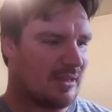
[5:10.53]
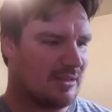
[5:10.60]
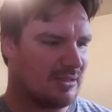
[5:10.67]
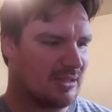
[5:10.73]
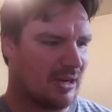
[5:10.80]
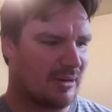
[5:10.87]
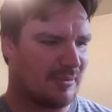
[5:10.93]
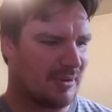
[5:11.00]

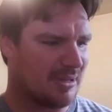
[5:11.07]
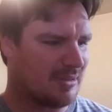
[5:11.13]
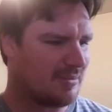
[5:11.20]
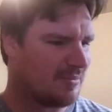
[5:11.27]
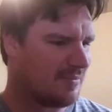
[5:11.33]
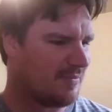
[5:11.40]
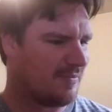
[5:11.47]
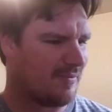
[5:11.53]
Start with
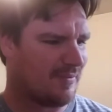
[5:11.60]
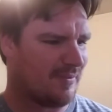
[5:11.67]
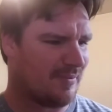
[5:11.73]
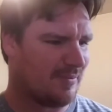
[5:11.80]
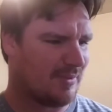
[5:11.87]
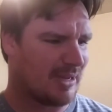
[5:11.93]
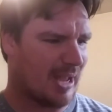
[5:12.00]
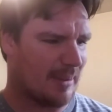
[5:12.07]

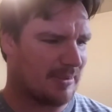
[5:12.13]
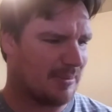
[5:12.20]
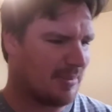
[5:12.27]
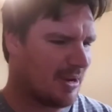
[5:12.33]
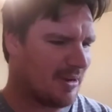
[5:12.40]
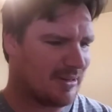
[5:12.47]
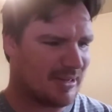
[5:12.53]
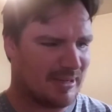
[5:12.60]
Captain
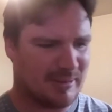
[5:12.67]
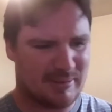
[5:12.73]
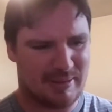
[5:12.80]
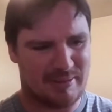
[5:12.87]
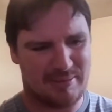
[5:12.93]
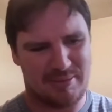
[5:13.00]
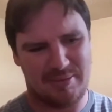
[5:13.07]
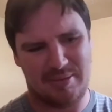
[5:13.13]
America, and
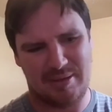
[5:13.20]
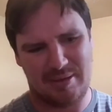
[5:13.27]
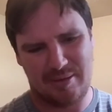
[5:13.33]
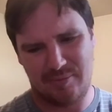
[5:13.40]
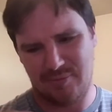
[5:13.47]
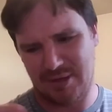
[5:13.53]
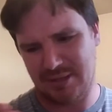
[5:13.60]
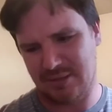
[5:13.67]
then you
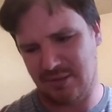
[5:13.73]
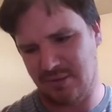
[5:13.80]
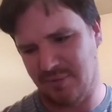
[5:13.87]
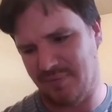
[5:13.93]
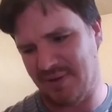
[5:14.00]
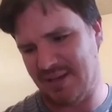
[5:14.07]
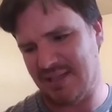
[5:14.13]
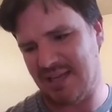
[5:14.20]
went to
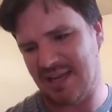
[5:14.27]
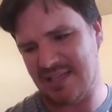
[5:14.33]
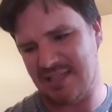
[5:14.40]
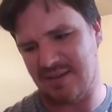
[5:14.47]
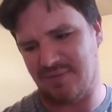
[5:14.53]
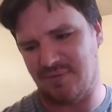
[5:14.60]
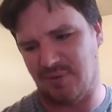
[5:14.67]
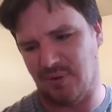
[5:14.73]

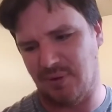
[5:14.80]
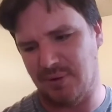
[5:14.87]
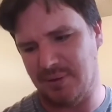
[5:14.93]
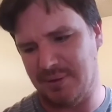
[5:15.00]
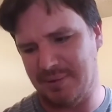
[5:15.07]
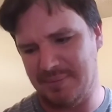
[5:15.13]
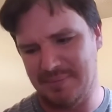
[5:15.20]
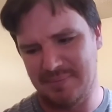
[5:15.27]
Fantastic
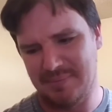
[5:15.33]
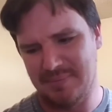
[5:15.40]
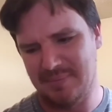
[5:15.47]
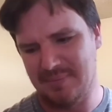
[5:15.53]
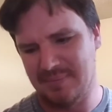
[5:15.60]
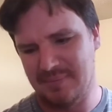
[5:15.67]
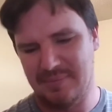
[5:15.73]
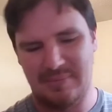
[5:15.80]
Four,
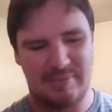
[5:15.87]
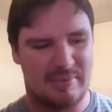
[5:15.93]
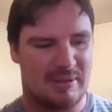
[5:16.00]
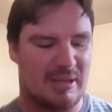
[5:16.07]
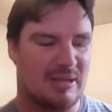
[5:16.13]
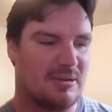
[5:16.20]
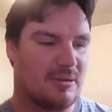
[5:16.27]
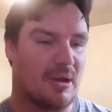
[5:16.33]

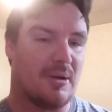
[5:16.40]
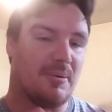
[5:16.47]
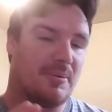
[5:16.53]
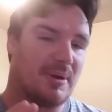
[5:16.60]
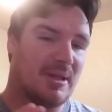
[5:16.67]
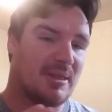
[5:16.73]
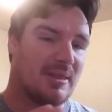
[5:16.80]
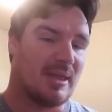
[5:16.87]
then you go
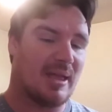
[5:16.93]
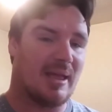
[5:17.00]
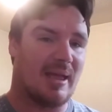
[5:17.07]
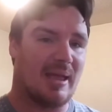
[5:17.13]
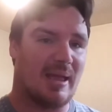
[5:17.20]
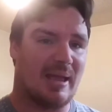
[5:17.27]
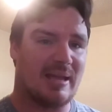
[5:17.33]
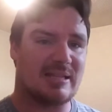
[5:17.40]
with
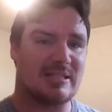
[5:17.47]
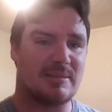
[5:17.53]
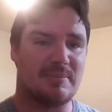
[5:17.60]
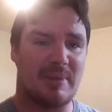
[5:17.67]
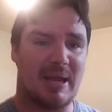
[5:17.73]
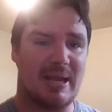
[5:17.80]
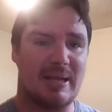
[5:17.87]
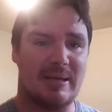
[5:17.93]

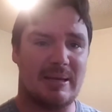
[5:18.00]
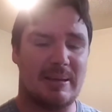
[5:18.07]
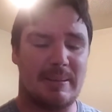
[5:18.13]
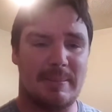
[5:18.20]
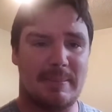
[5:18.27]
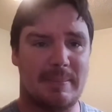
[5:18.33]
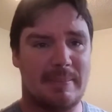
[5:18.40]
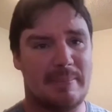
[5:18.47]
X-Men,
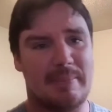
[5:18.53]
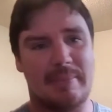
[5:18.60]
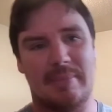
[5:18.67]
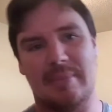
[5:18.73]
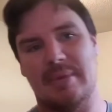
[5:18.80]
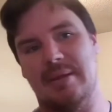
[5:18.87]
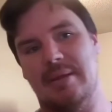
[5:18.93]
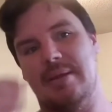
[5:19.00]

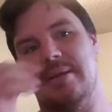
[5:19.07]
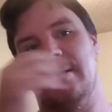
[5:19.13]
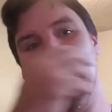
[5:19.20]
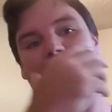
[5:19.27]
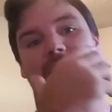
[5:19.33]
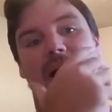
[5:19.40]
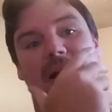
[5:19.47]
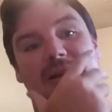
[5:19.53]

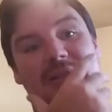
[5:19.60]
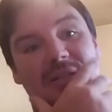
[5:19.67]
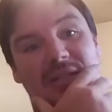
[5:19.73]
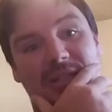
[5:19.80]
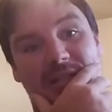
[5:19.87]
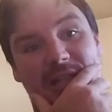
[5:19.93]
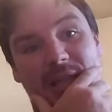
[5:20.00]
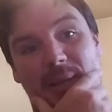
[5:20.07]
and you
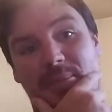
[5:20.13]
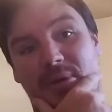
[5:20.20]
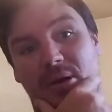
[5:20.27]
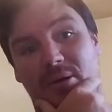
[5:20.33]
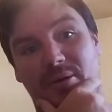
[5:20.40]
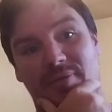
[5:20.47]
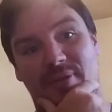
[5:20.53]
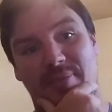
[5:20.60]
just keep
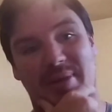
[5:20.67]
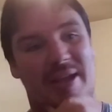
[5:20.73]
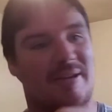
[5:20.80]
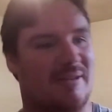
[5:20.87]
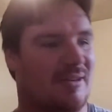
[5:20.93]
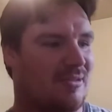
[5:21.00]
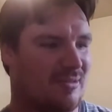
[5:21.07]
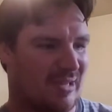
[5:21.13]
going from there,
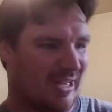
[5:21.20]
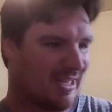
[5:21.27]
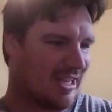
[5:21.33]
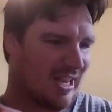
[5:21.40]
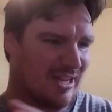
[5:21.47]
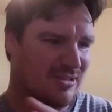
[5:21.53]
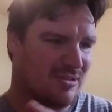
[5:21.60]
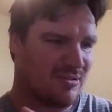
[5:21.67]
and you like
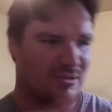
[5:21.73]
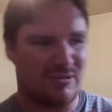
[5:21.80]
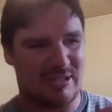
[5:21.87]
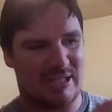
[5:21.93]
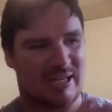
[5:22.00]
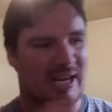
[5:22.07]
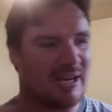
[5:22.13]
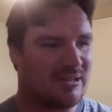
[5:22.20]
introduce the
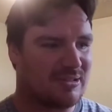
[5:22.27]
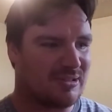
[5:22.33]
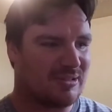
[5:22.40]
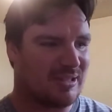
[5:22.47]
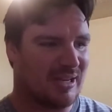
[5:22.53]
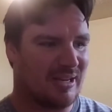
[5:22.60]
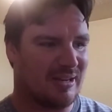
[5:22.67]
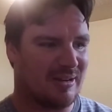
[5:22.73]
characters
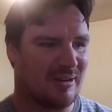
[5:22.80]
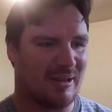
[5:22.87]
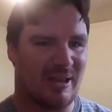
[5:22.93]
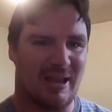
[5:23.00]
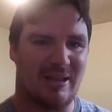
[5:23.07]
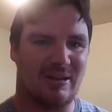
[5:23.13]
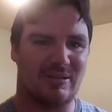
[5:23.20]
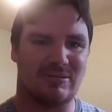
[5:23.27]
in
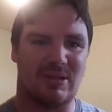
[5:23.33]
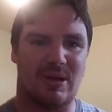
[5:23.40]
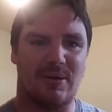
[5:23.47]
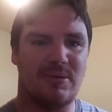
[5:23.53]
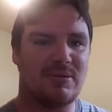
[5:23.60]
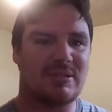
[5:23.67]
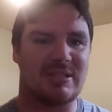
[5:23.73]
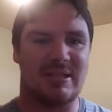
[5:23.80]
those
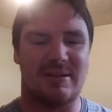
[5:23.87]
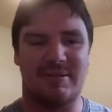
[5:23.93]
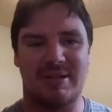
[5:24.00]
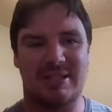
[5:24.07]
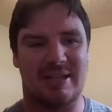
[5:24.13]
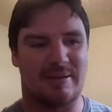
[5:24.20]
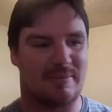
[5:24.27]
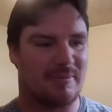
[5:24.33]
old series,
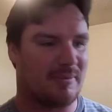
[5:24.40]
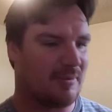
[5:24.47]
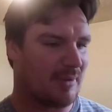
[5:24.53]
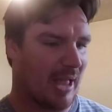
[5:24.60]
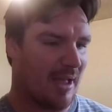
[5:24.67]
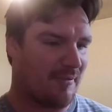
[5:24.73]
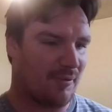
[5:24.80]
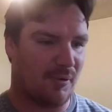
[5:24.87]
like
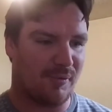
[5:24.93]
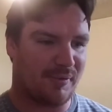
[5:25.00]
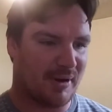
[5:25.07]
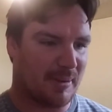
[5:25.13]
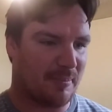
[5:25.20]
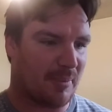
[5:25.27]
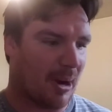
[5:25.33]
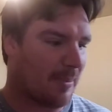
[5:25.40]
have
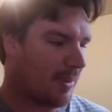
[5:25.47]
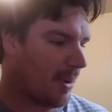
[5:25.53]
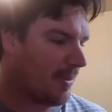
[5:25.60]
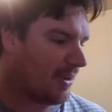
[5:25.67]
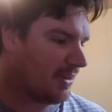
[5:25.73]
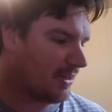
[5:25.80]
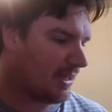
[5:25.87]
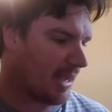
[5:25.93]
Wolverine pop up
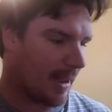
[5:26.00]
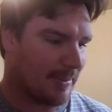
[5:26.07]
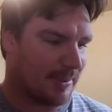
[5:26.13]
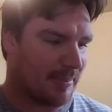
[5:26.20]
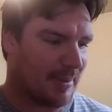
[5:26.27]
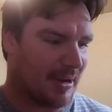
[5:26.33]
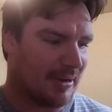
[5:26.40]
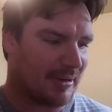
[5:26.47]
in Captain
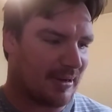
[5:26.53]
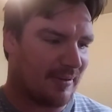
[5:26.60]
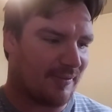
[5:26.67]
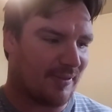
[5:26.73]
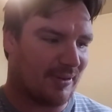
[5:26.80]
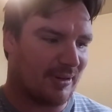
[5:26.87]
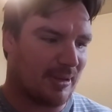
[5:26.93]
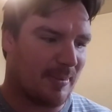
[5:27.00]
America
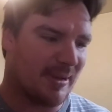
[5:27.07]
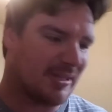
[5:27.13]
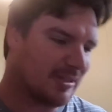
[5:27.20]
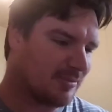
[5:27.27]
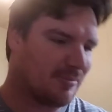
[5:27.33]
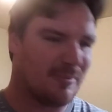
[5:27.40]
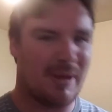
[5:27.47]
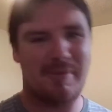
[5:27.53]
for a little bit, to
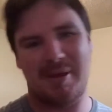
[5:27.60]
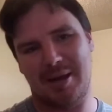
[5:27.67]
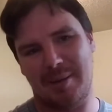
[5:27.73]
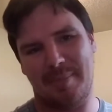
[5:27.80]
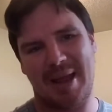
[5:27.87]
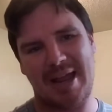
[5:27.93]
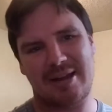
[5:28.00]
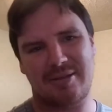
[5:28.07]
maybe in the
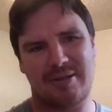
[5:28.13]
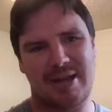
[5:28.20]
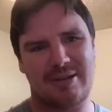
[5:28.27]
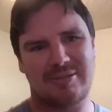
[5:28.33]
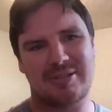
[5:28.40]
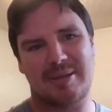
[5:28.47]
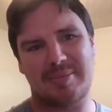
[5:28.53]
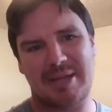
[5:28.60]

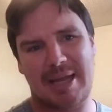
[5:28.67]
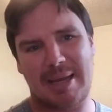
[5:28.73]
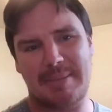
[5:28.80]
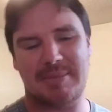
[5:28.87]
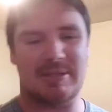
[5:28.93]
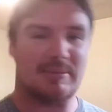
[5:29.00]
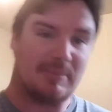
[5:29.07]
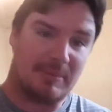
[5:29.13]
background
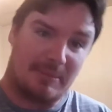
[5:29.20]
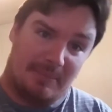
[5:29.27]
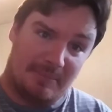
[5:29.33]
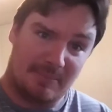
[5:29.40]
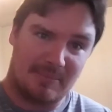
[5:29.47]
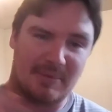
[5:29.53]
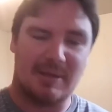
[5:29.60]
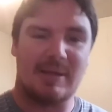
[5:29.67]
sometimes.
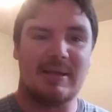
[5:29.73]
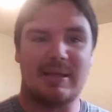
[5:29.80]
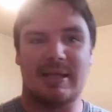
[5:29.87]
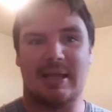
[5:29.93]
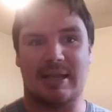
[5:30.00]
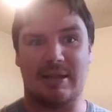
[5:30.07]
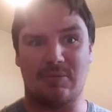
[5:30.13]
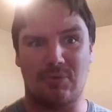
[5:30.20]

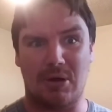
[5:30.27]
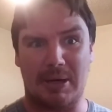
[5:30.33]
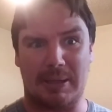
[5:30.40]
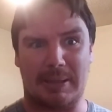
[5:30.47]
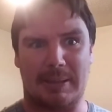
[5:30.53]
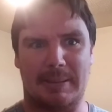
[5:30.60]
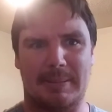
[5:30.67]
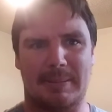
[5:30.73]
It can work.